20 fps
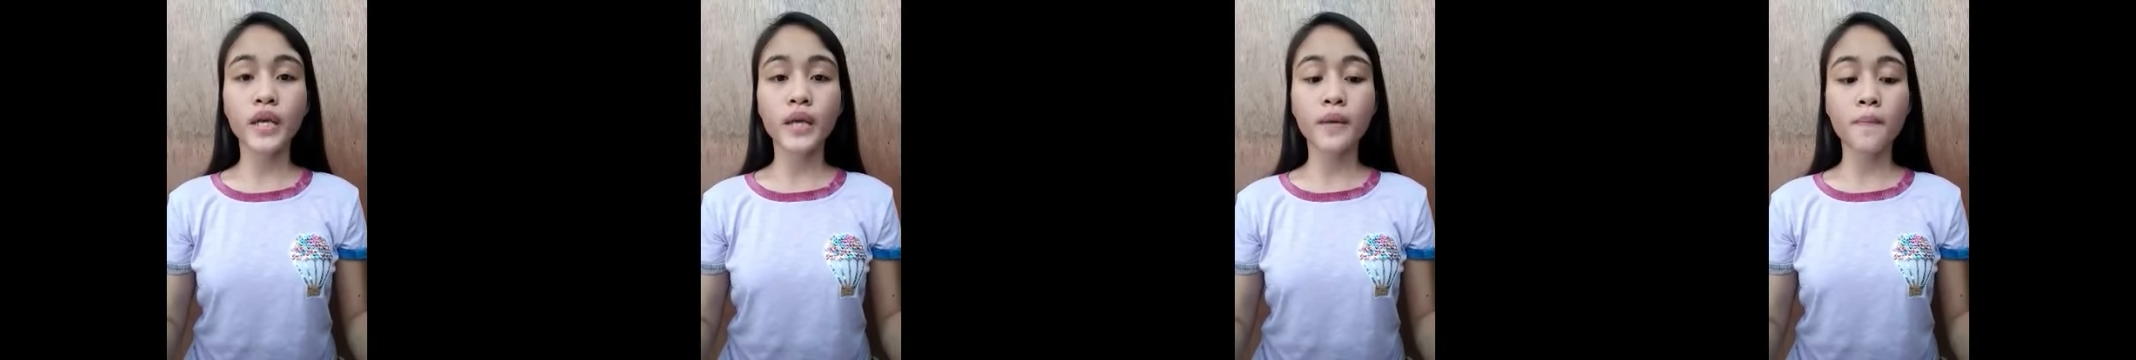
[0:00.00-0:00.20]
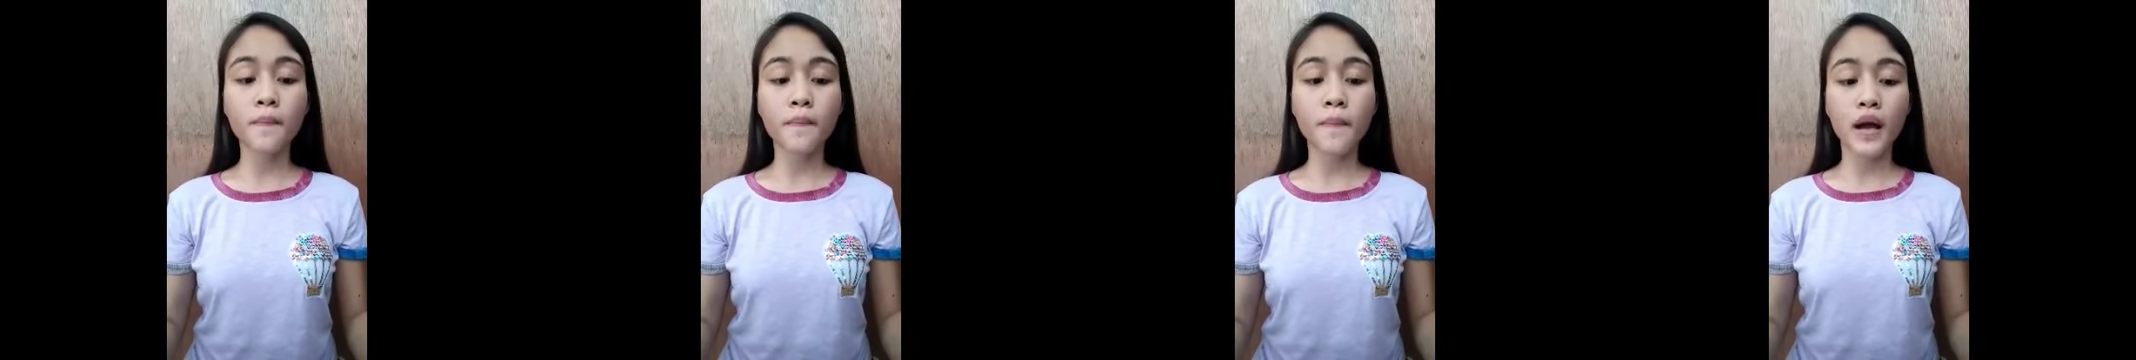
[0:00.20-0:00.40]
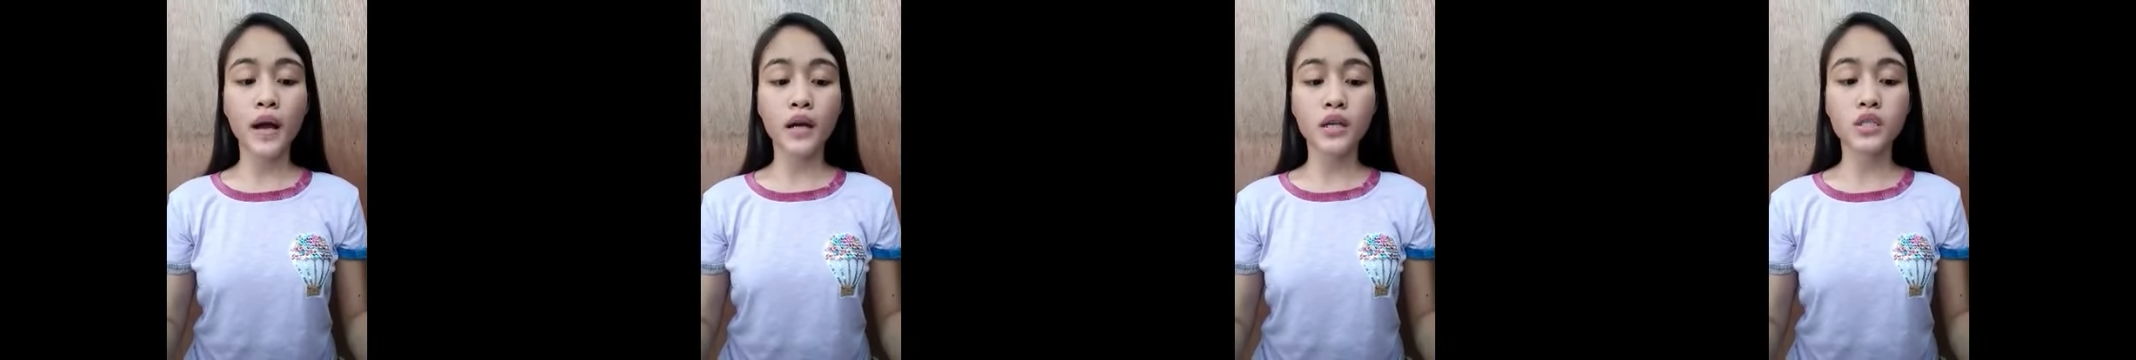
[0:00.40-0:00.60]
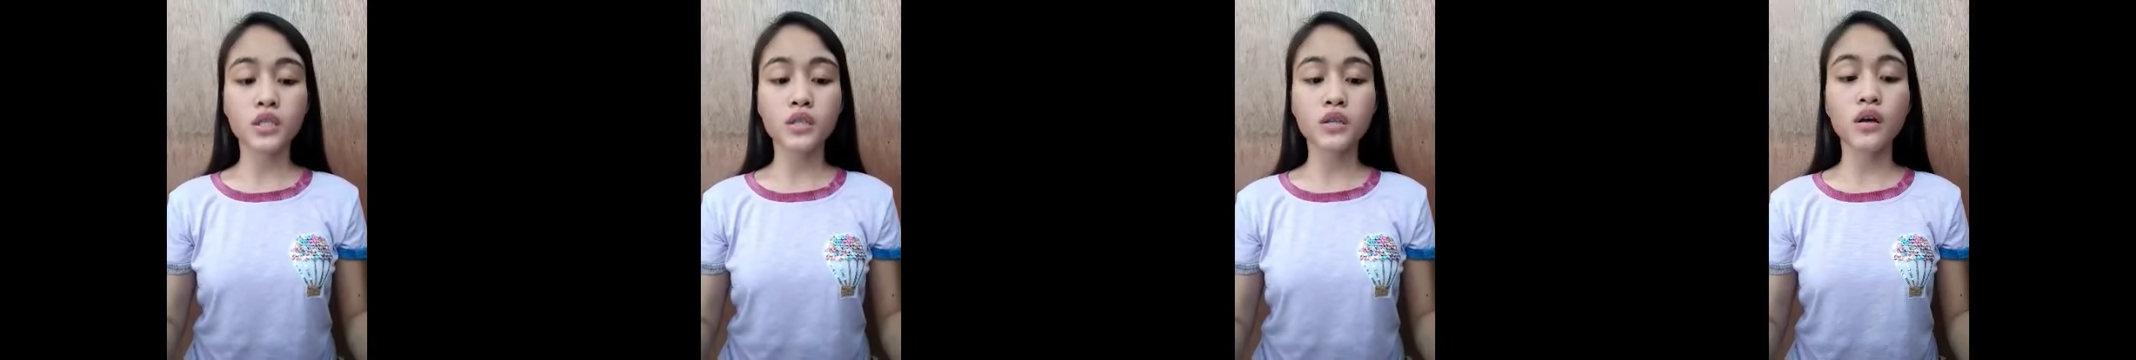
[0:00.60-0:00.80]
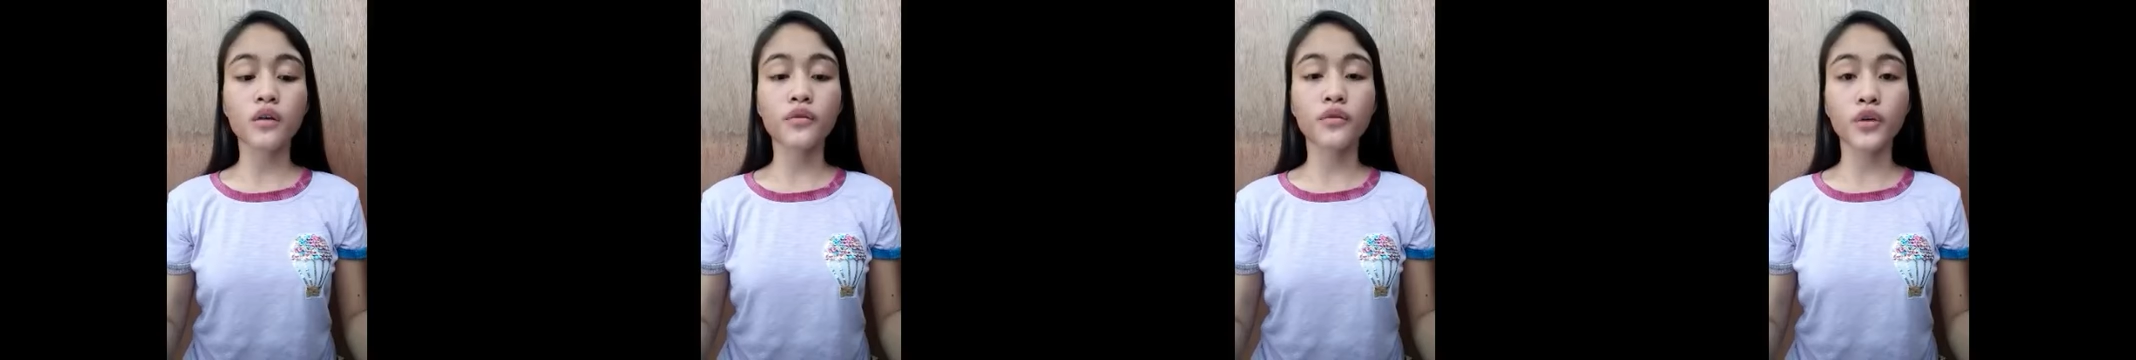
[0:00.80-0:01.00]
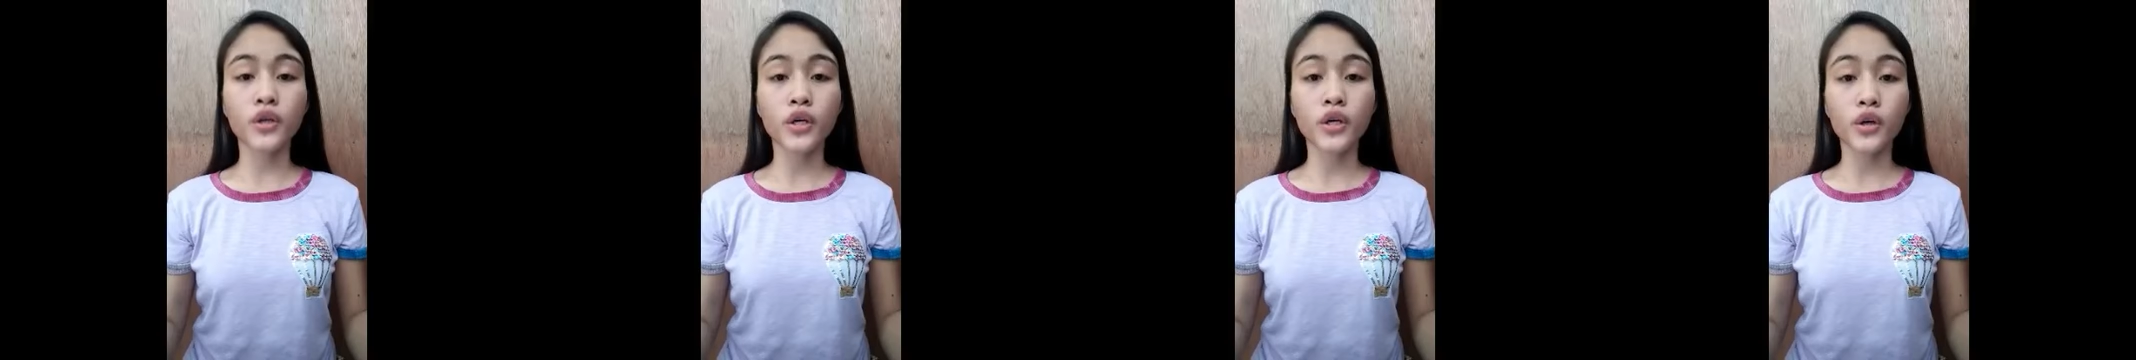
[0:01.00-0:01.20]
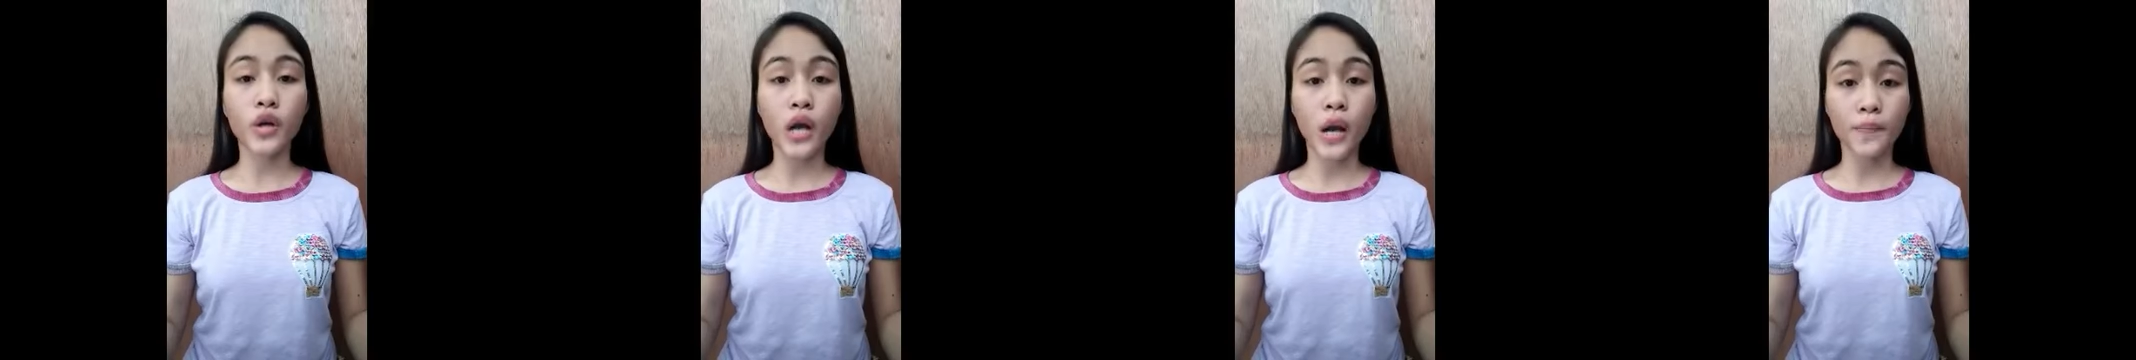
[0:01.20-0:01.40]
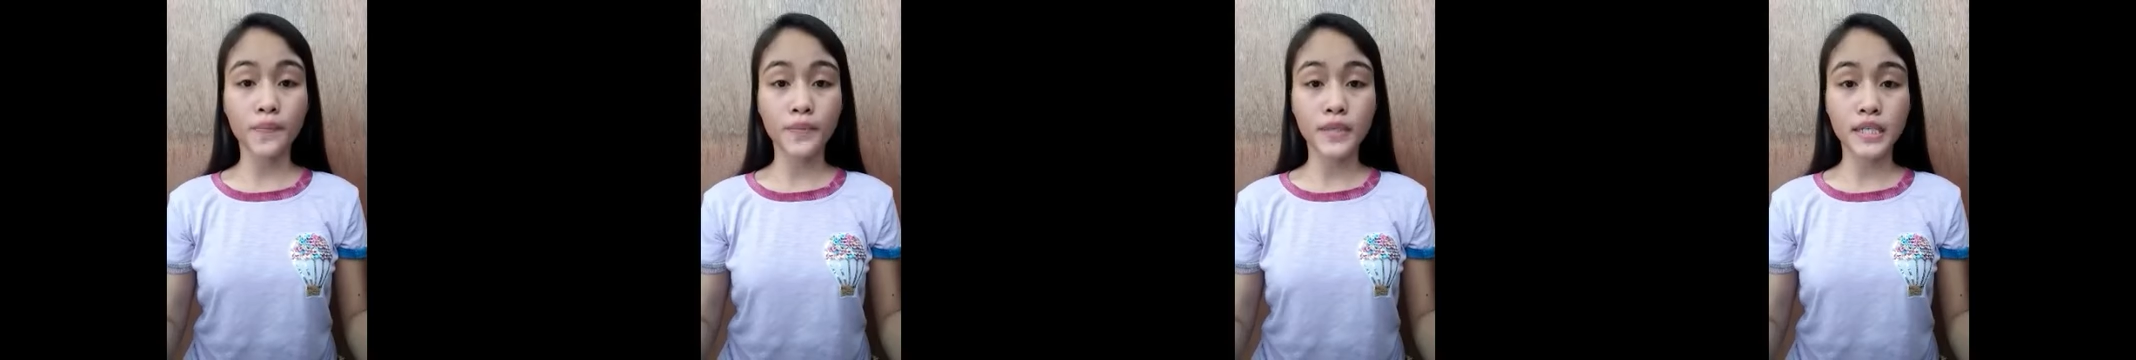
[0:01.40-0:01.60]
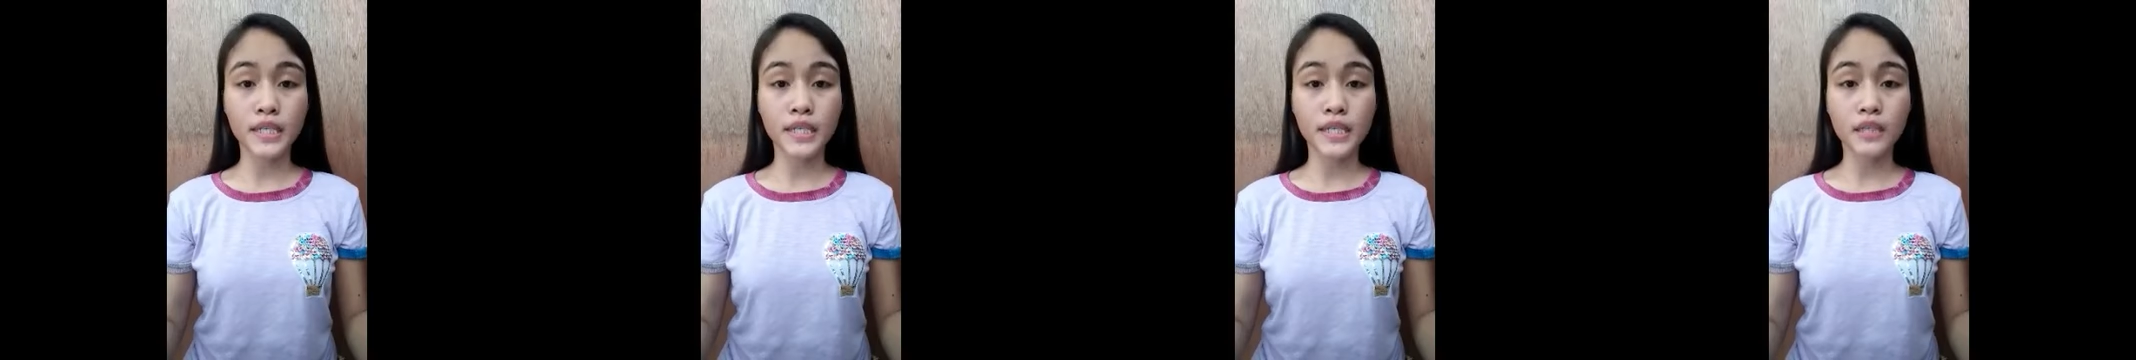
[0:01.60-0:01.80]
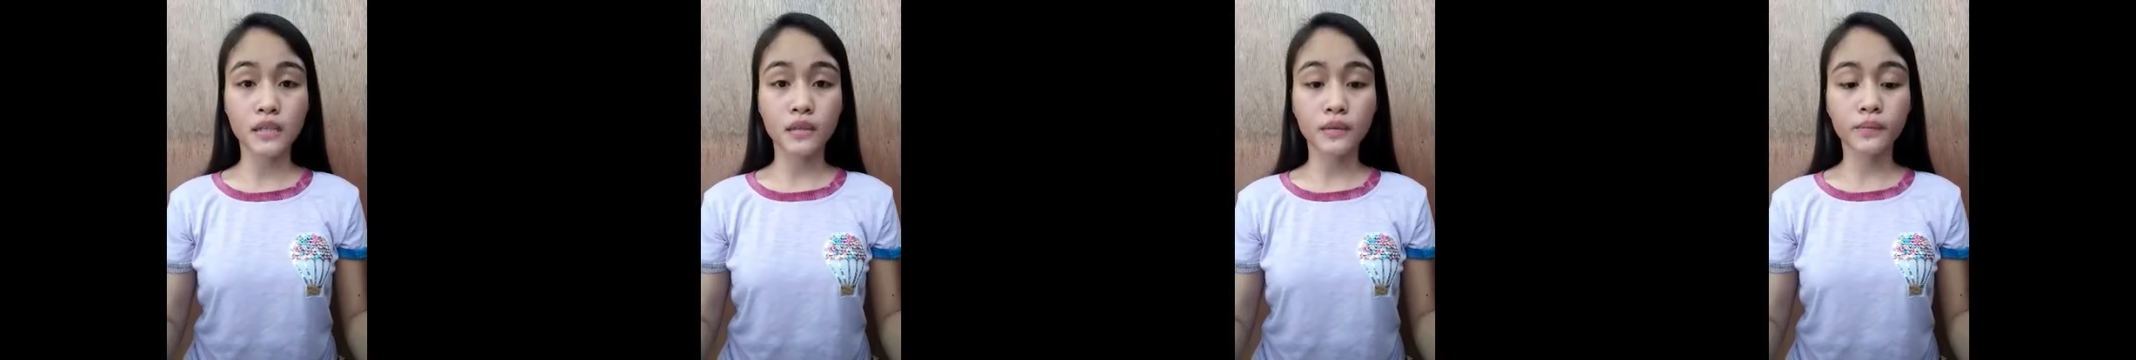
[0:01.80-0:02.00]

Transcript: impacts on their crops.